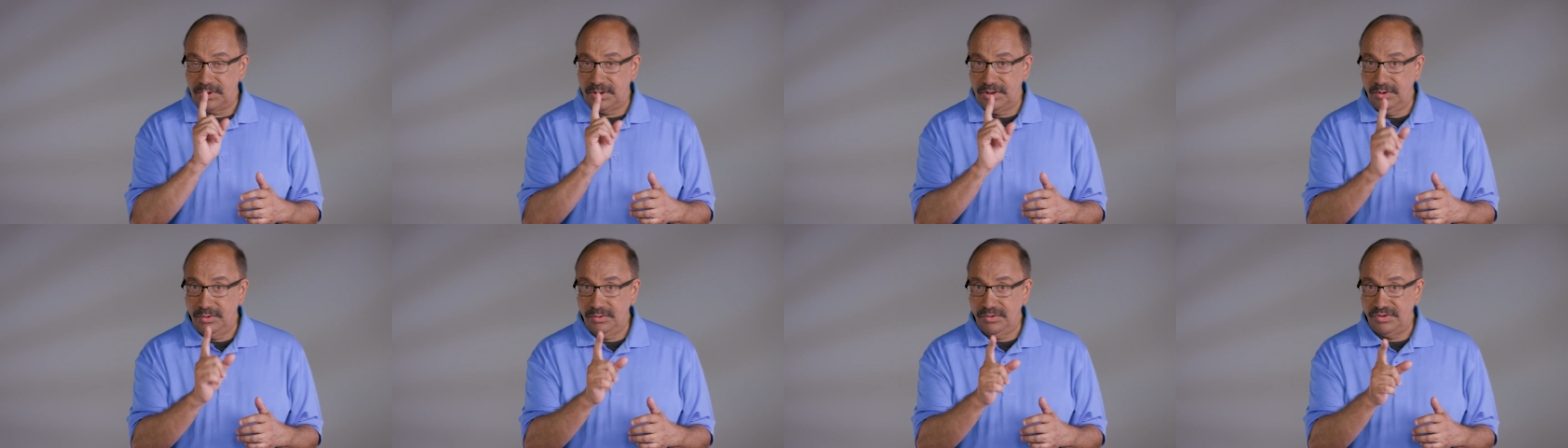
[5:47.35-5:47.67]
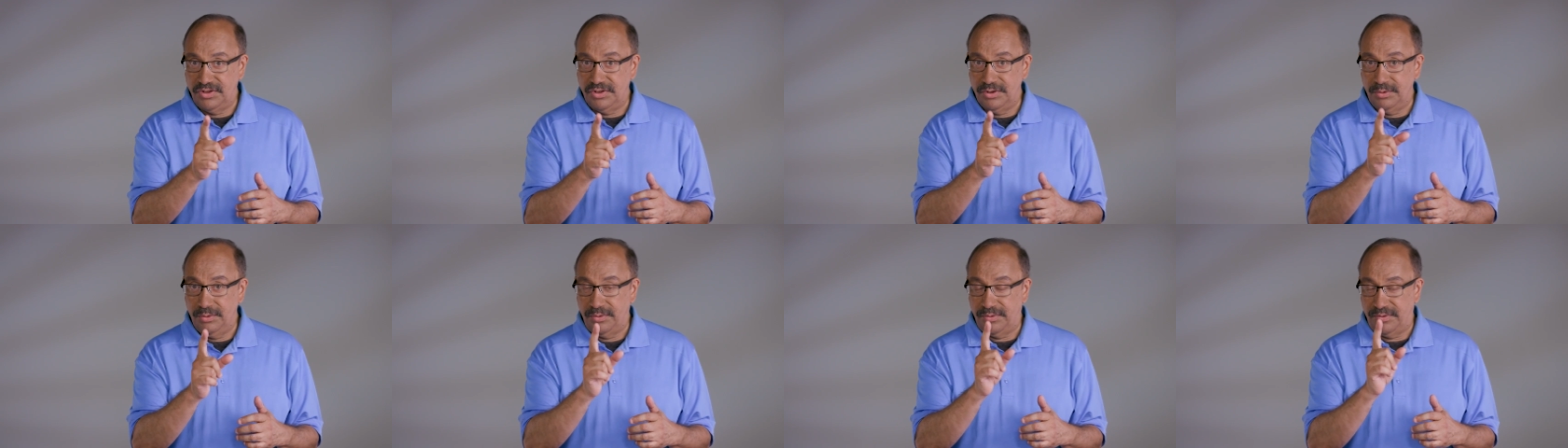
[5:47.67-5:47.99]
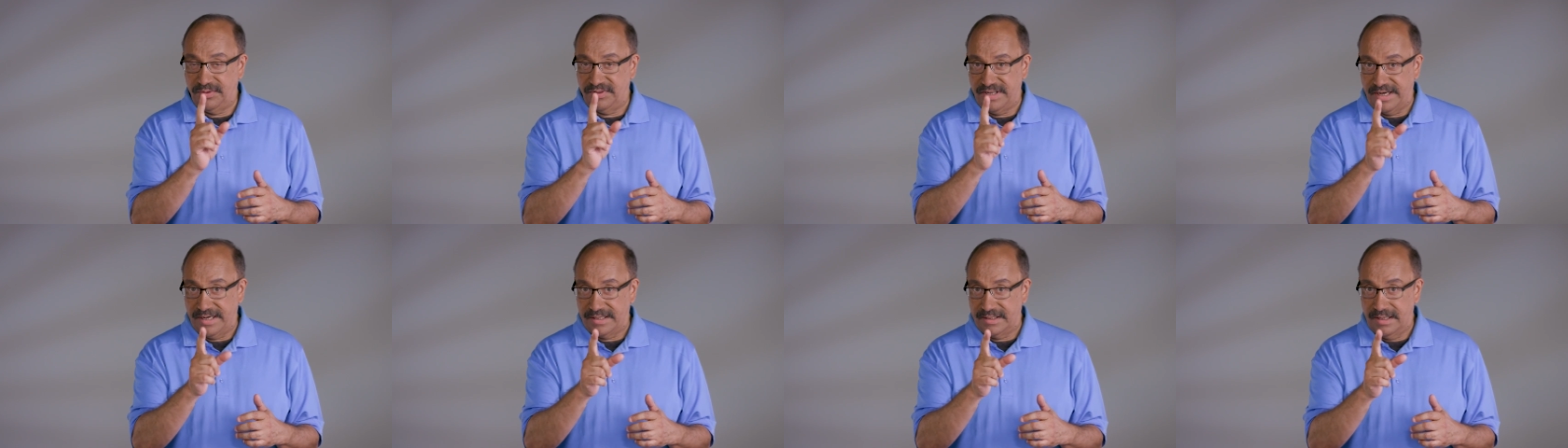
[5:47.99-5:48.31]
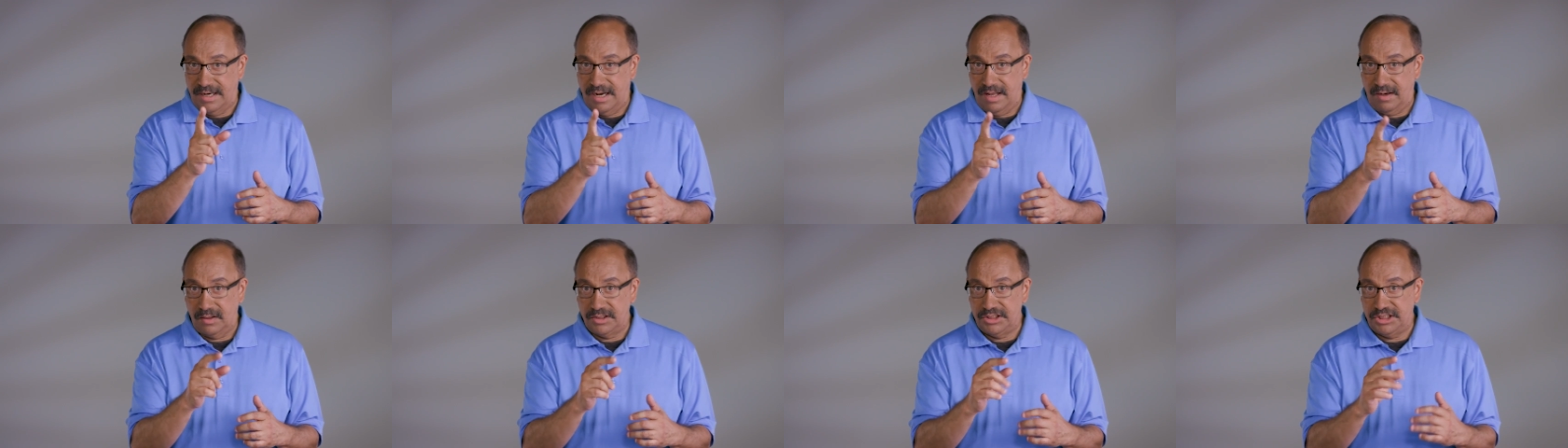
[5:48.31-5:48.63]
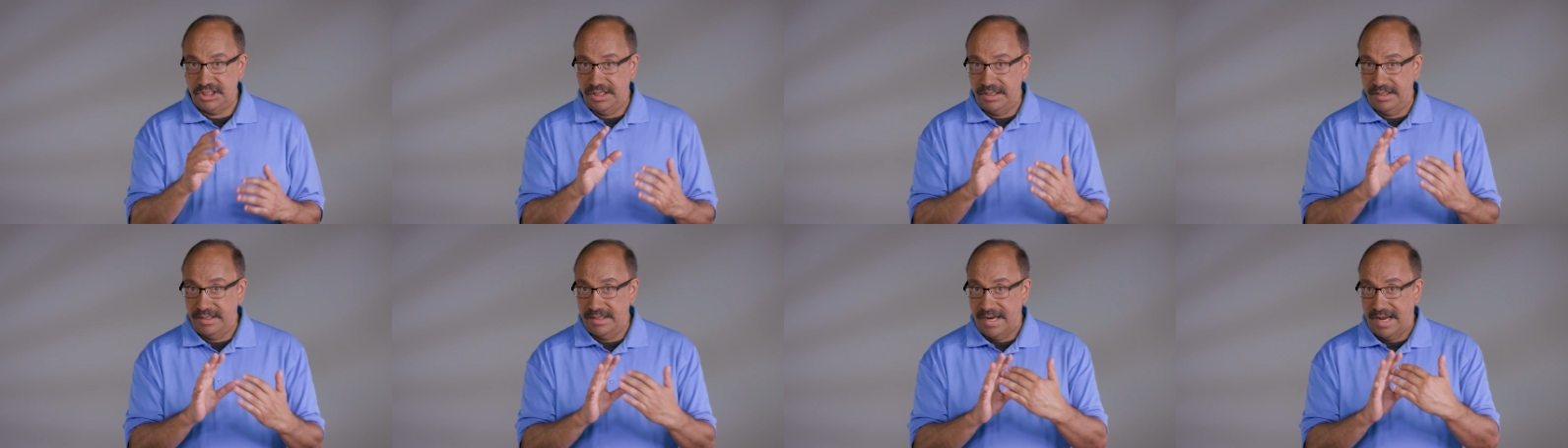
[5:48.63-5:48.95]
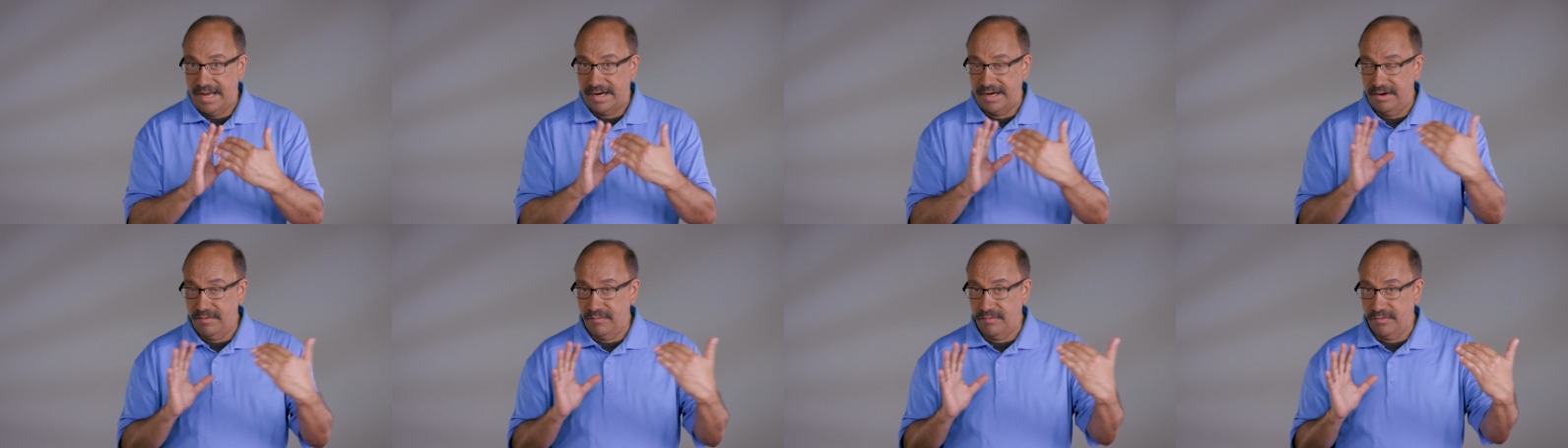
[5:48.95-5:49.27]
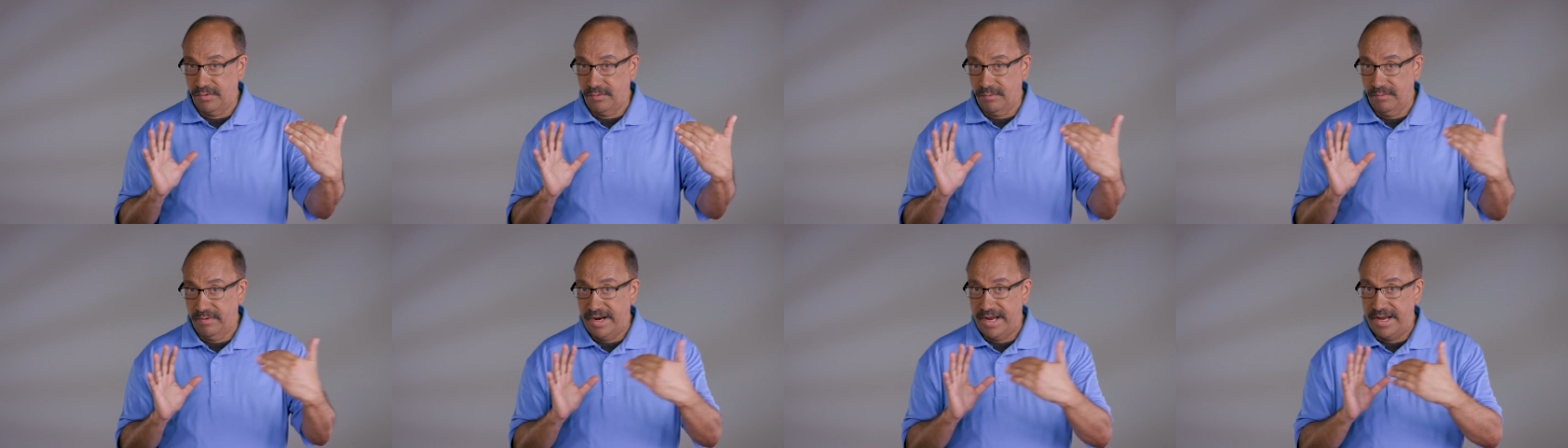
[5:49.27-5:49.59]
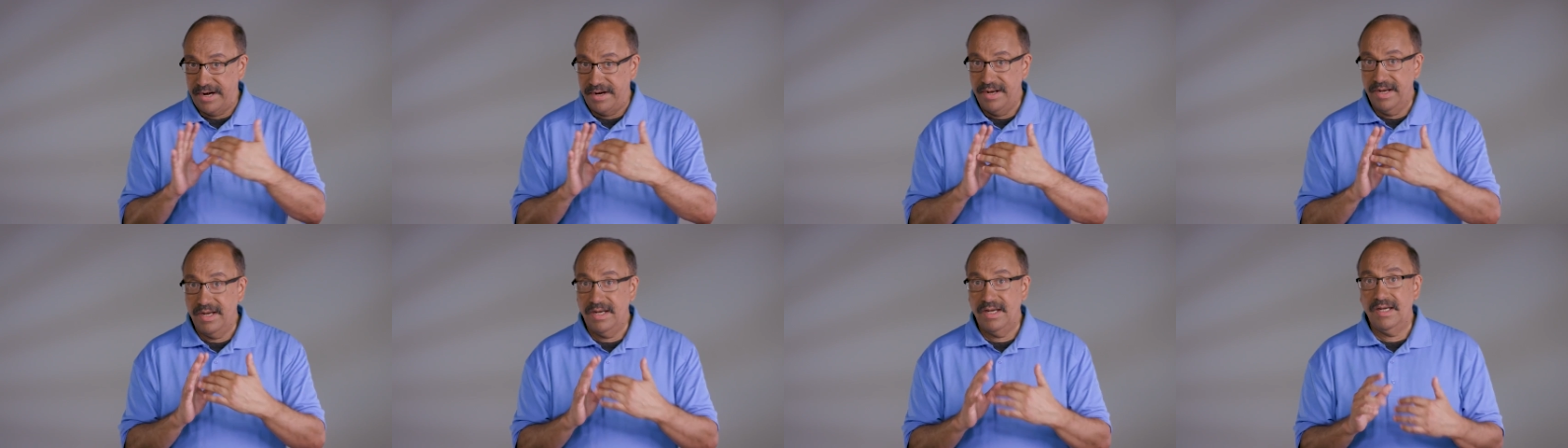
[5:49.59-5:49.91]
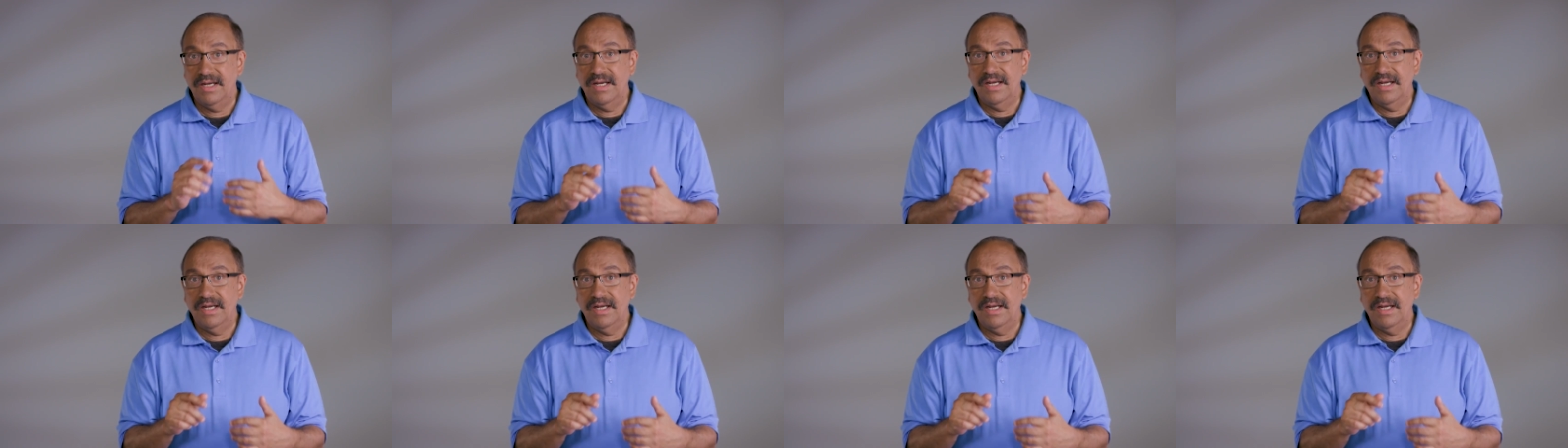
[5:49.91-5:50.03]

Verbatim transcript: Bluetooth technology and not infrared,